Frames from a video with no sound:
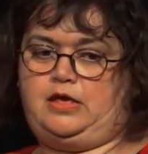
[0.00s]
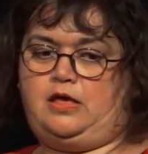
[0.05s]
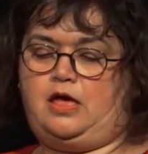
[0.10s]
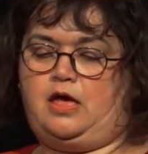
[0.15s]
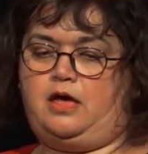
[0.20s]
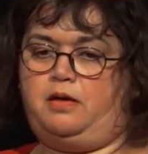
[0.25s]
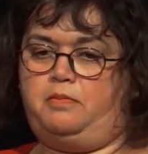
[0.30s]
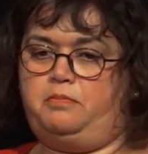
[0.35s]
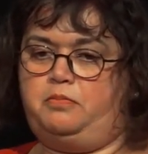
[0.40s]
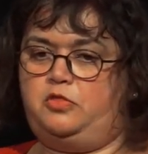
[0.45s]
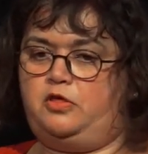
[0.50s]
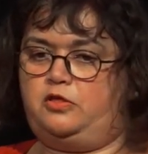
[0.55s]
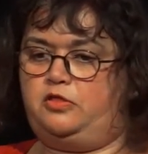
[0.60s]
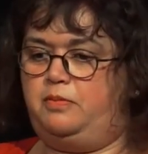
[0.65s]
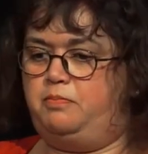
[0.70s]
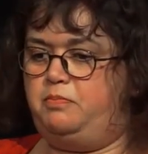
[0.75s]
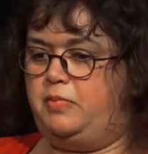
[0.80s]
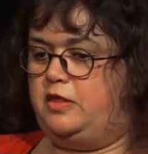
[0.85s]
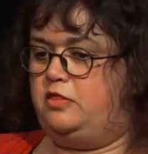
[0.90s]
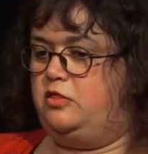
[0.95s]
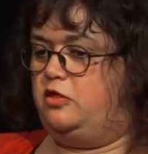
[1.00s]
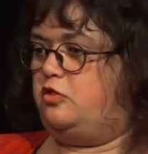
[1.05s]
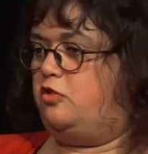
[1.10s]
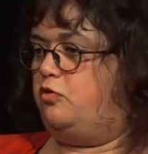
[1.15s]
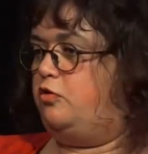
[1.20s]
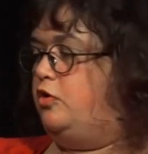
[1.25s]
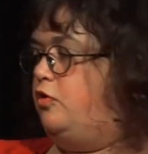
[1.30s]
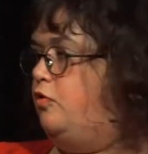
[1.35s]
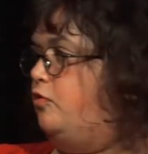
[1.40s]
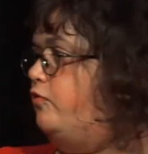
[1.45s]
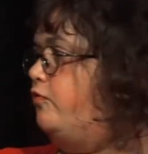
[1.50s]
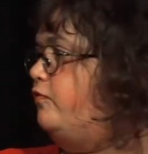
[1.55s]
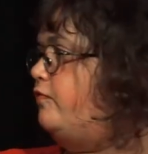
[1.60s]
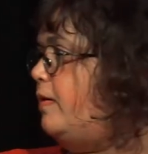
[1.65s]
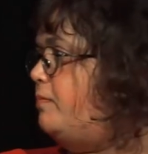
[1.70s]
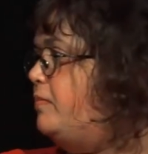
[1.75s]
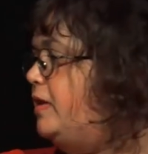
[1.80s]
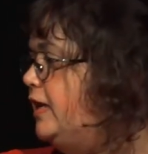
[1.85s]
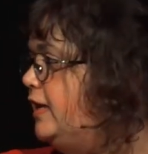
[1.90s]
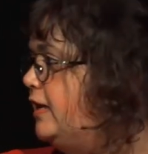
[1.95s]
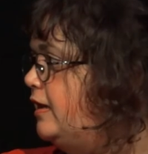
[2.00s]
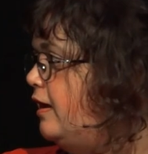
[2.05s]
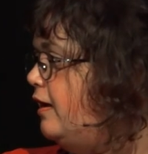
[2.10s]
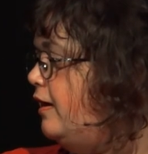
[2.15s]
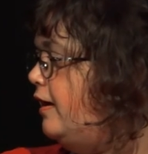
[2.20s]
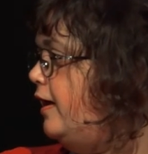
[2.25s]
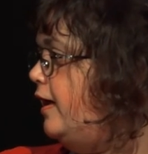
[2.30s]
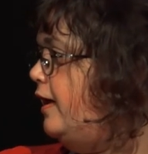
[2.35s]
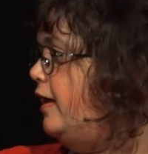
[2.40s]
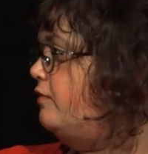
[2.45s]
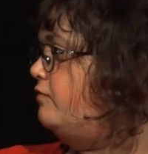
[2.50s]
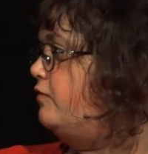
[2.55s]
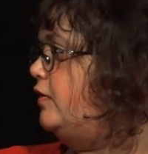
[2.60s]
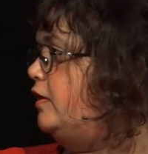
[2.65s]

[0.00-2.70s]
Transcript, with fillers: um, just impinges on your family life.